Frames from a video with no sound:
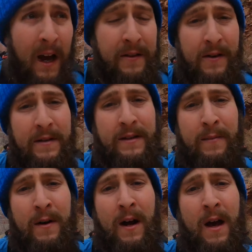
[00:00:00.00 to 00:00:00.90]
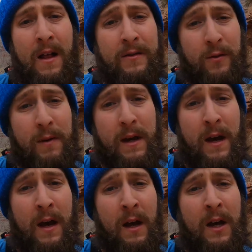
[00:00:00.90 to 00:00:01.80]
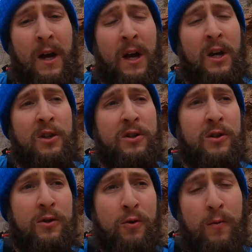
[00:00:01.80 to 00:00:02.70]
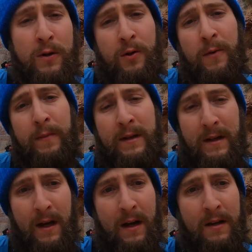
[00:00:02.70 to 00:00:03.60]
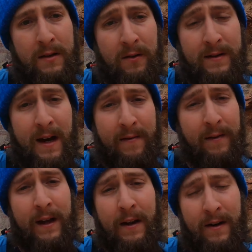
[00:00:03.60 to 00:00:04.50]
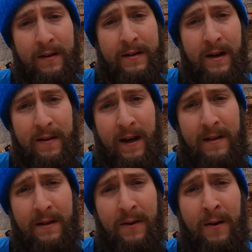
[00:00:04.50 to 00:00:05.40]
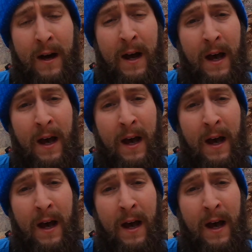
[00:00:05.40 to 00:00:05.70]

and during the summer this will be super busy, so definitely get an early start then too,